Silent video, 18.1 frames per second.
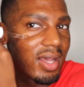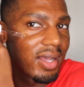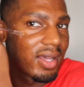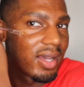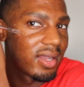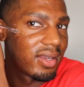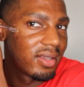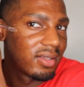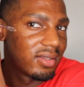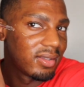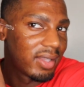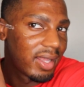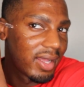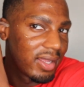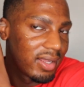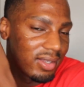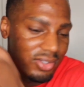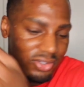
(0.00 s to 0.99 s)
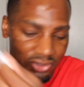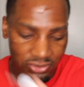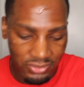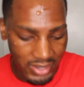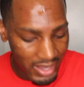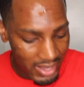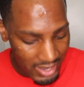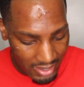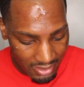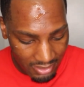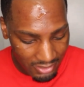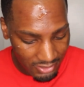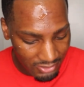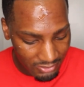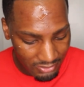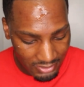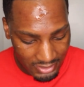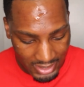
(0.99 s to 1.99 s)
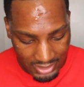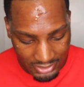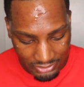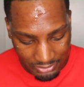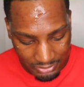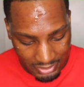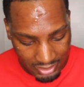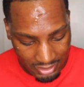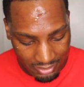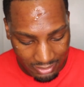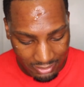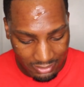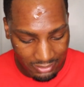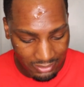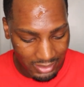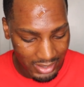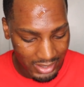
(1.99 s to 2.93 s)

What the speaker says: I kind of like drag this one as well.